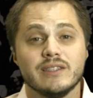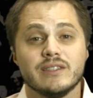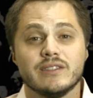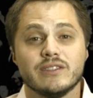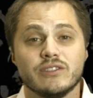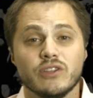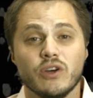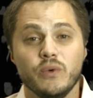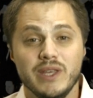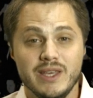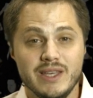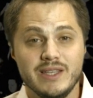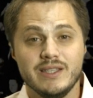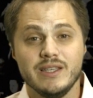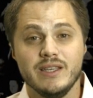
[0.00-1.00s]
so
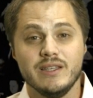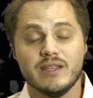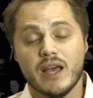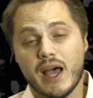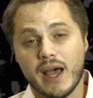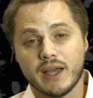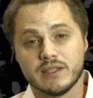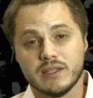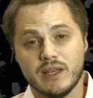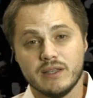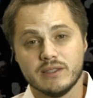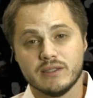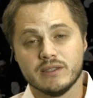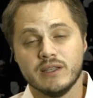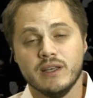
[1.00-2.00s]
easy to
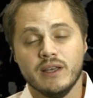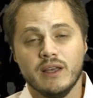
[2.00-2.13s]
access,